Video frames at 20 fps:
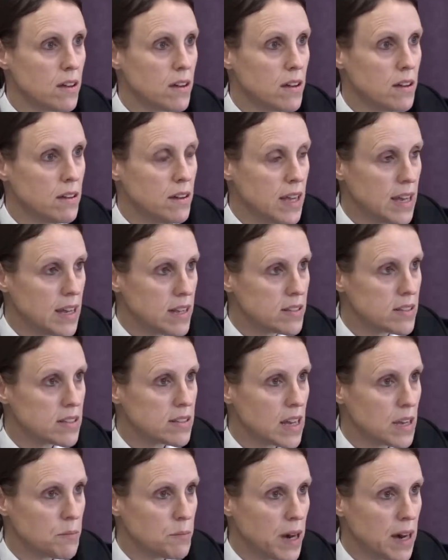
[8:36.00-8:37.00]
near to
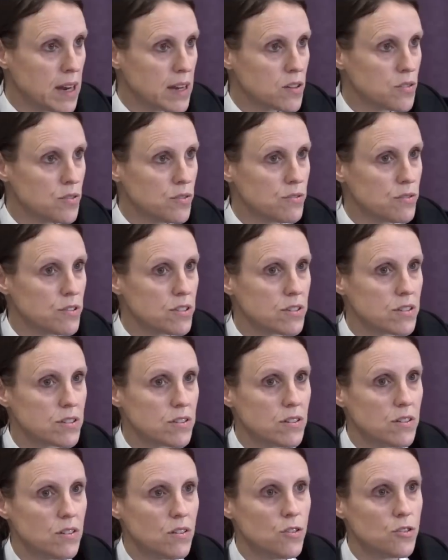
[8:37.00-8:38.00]
St Michael's
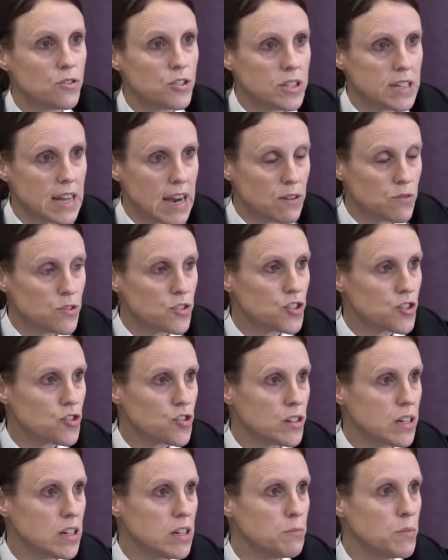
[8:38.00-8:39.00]
or
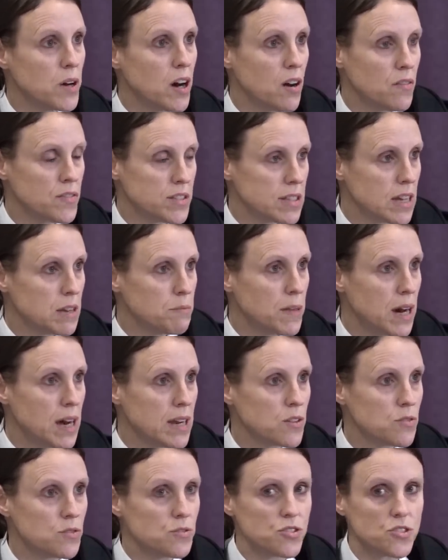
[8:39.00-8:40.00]
downstream of St
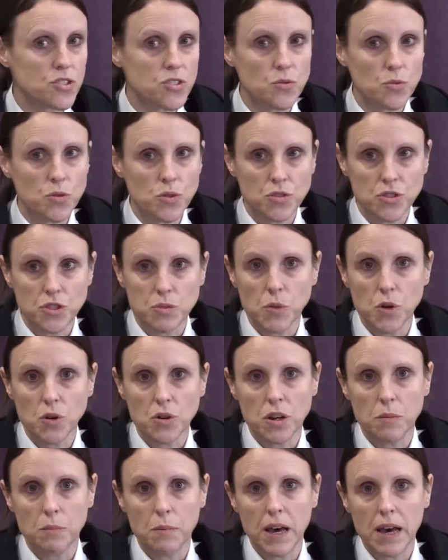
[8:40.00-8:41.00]
Michael's towards
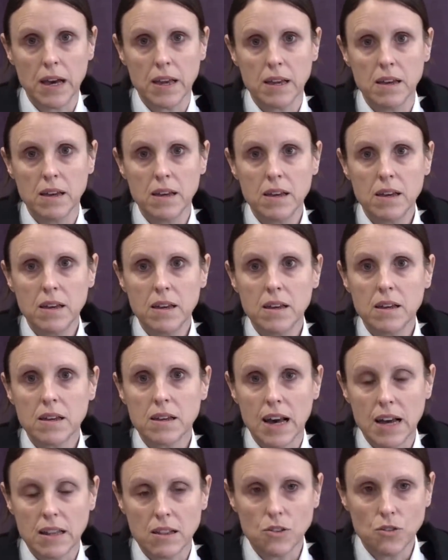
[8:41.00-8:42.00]
Morecambe Bay
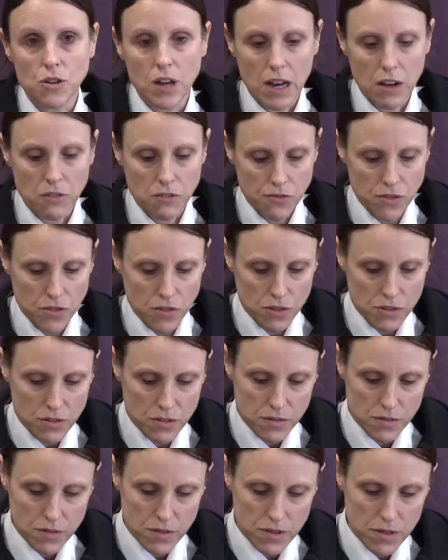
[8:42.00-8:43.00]
can look out for.
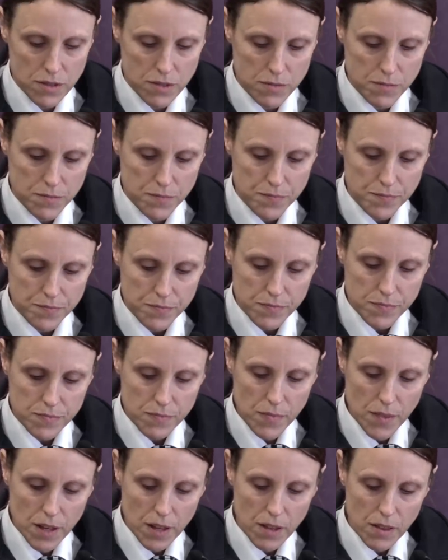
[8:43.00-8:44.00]

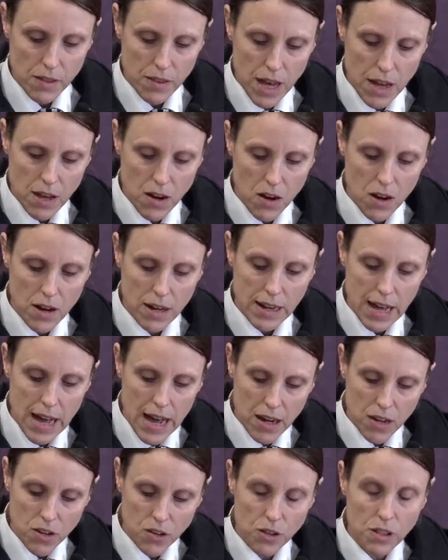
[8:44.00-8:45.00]
They are an
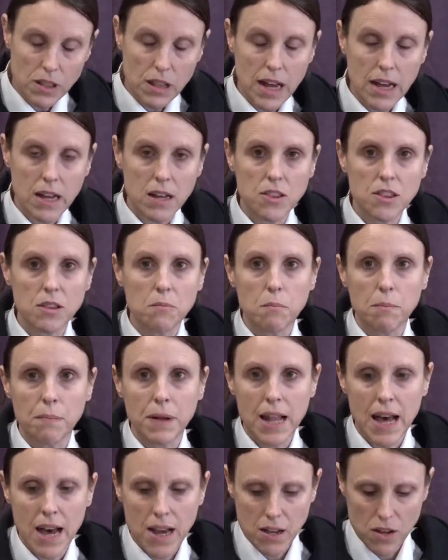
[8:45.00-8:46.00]
ankle-length
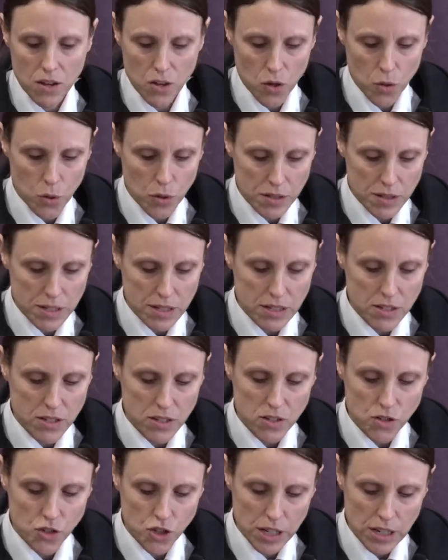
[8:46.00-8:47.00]
black quilted
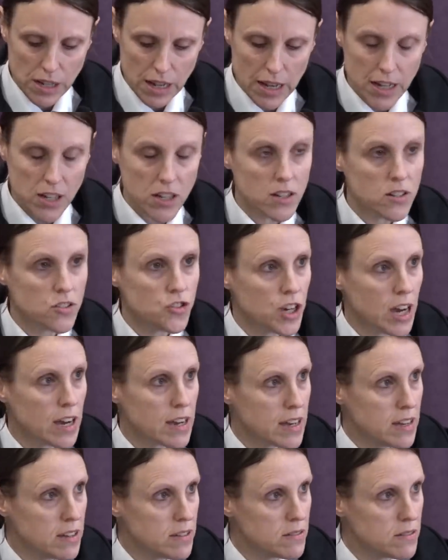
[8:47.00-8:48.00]
gilet
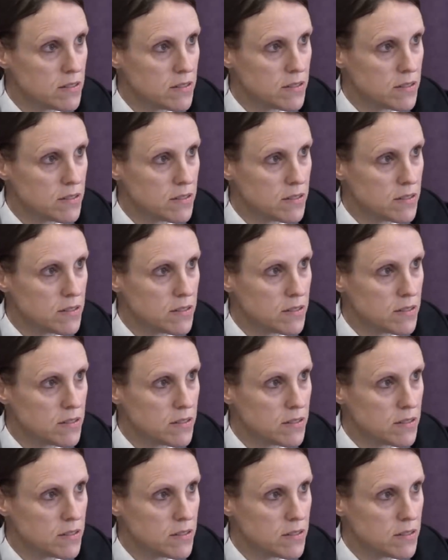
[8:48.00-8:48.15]
jacket,